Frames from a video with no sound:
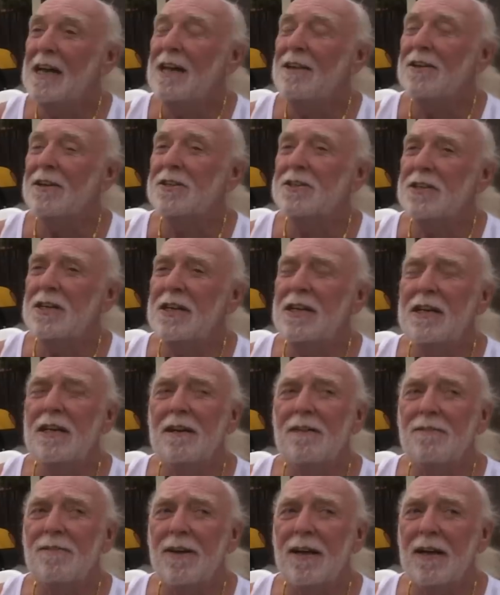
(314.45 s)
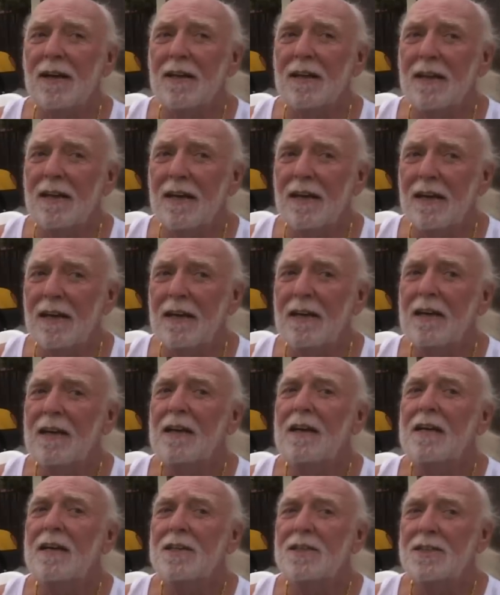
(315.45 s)
The city of LA
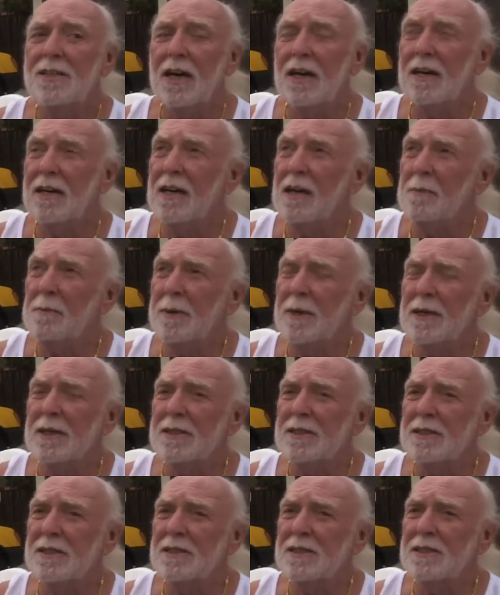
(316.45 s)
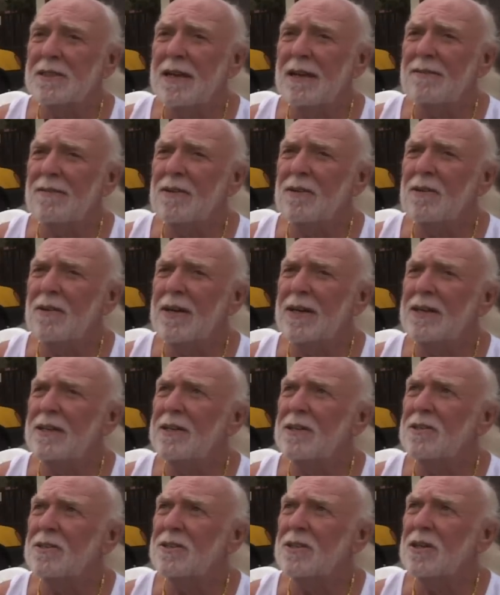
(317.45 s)
started helping us seven or eight
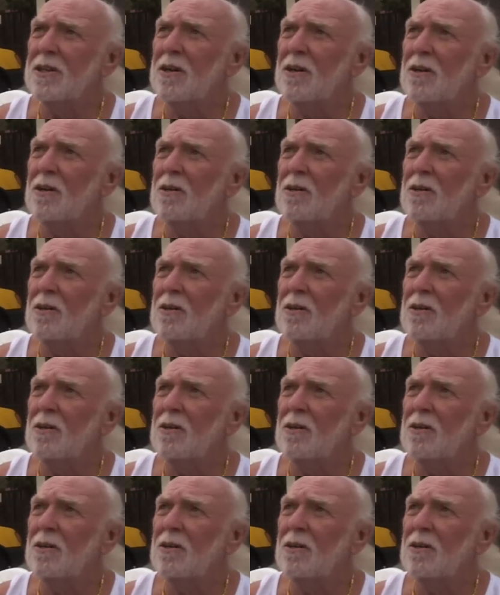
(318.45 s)
years ago.